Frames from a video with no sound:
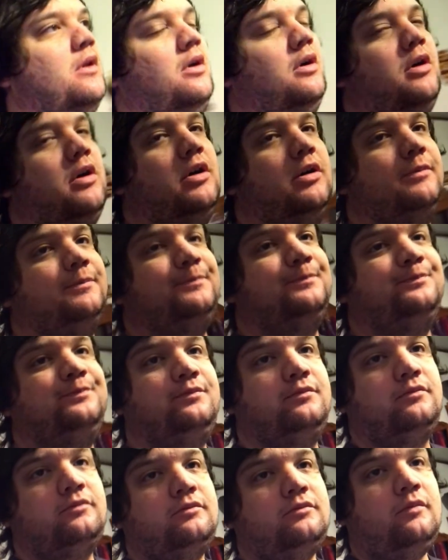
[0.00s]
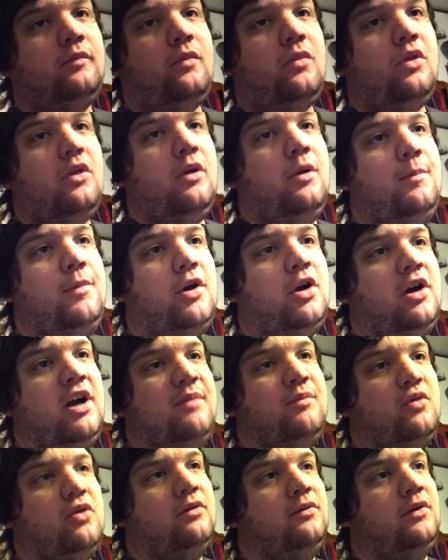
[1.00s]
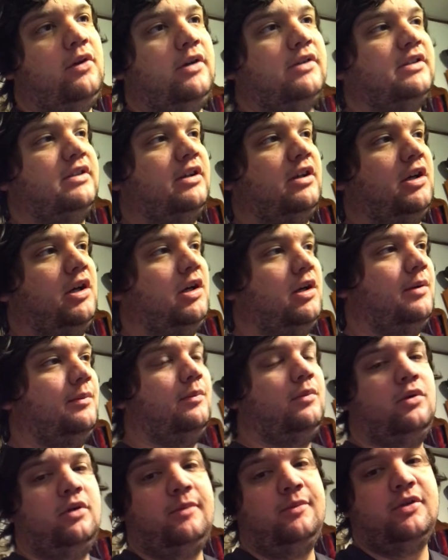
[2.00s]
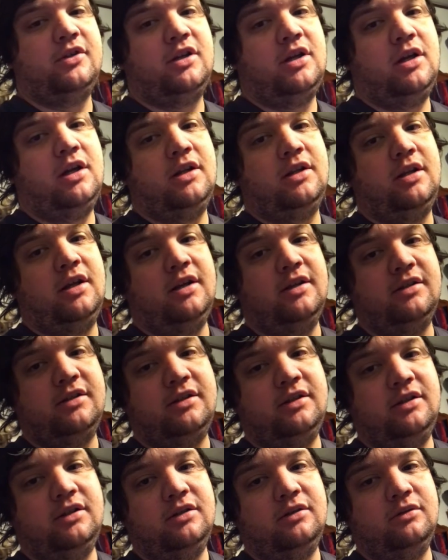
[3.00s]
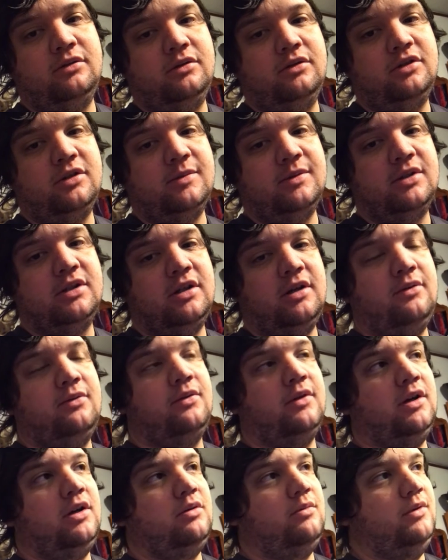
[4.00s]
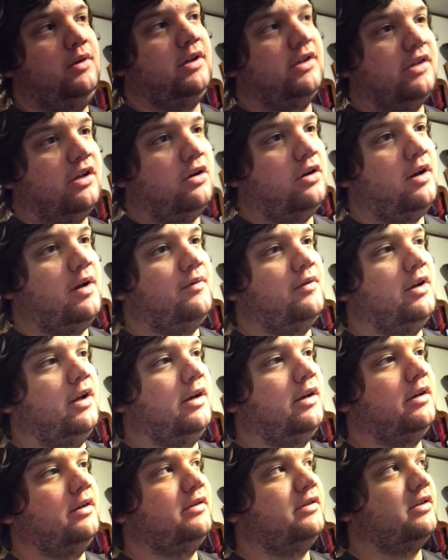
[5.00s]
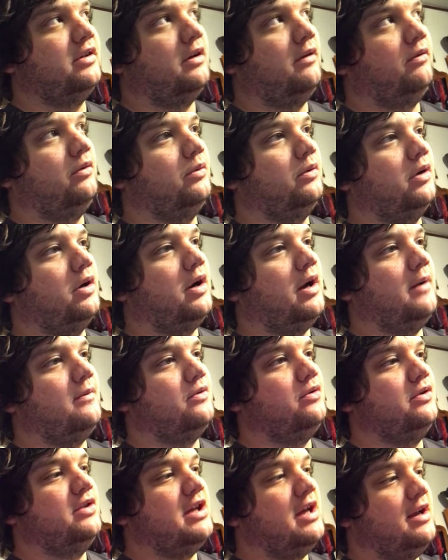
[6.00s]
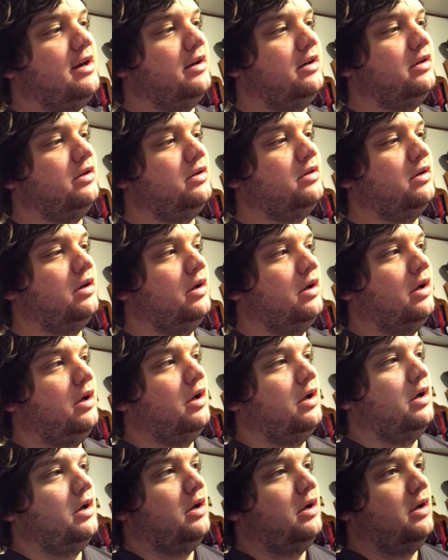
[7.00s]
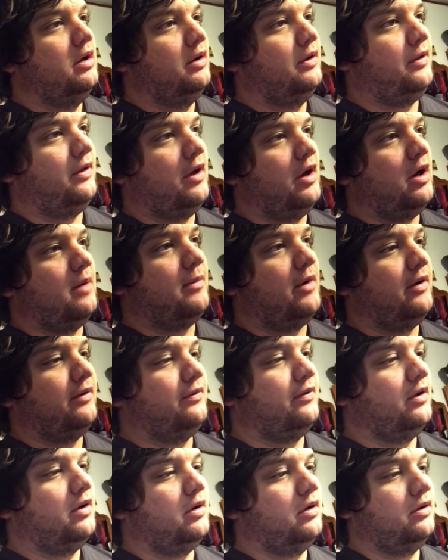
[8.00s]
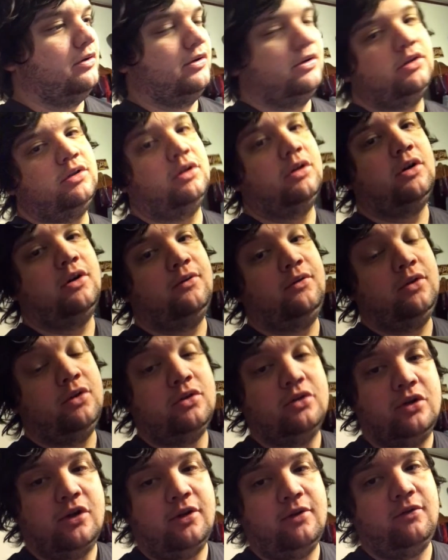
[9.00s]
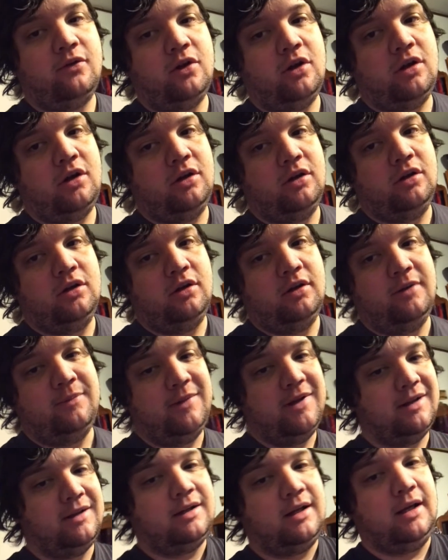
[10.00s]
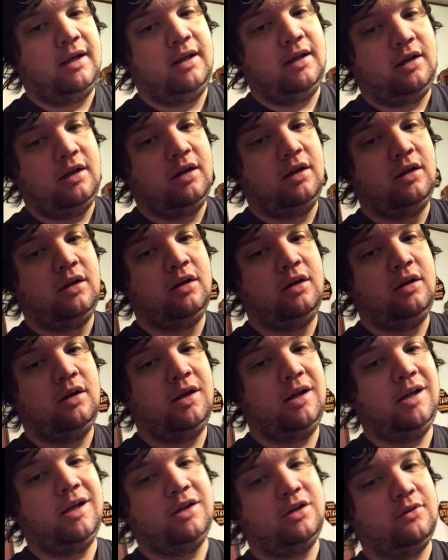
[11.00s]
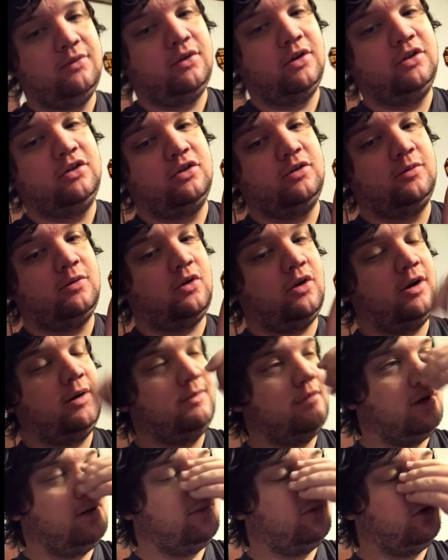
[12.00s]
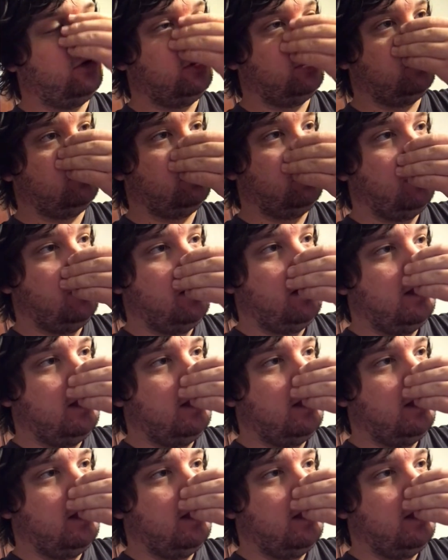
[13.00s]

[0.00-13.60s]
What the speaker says: But I'll have more vlogs to come. I'm just kind of testing some stuff out because I don't have an editing software. I have to use editing thing on my phone. So if you enjoyed the vlog, give me a like and don't forget to subscribe down below.